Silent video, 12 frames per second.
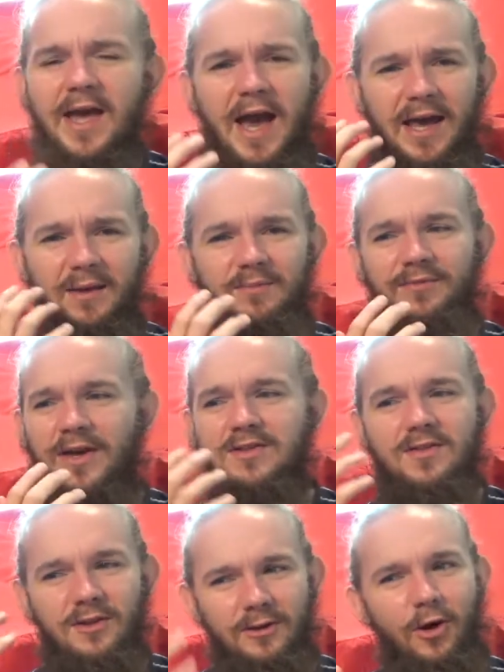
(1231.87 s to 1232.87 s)
And I'm
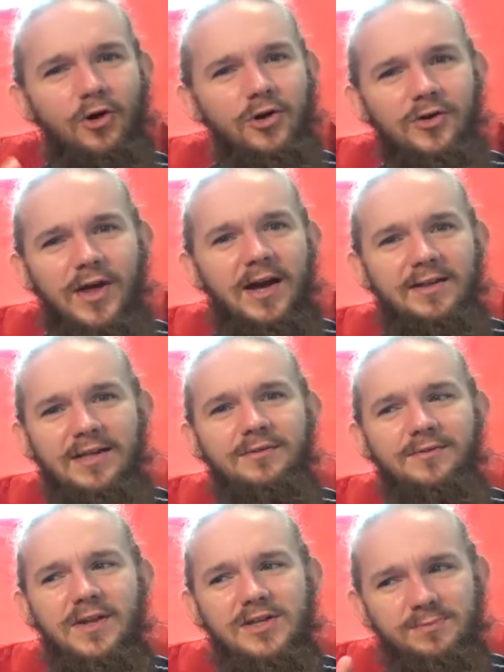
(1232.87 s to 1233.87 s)
finding the longer that I
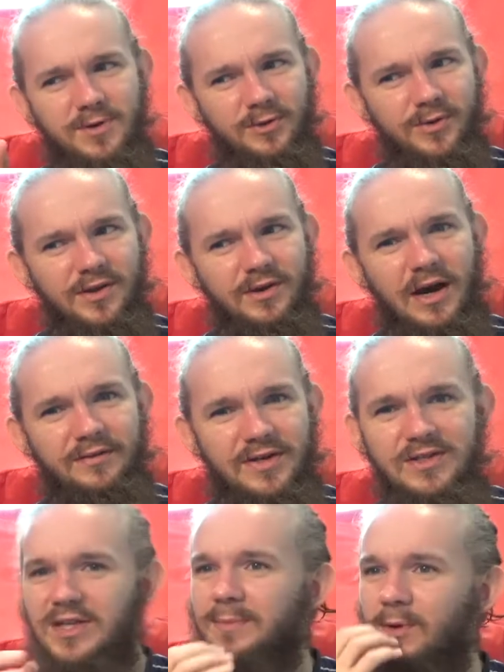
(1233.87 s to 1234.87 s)
leave this beer without having a
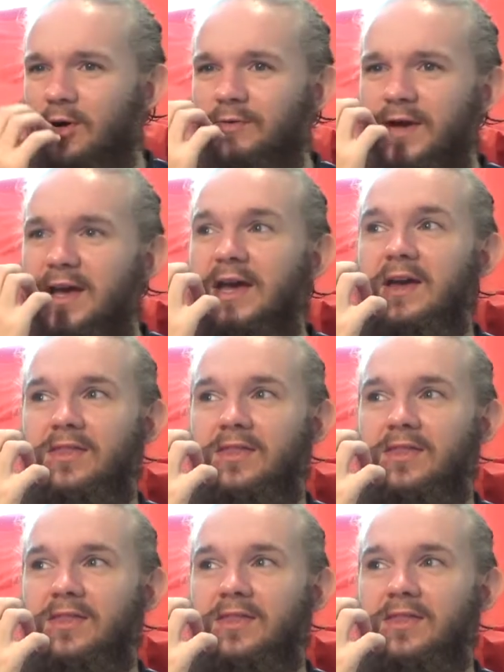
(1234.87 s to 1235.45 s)
sip of it,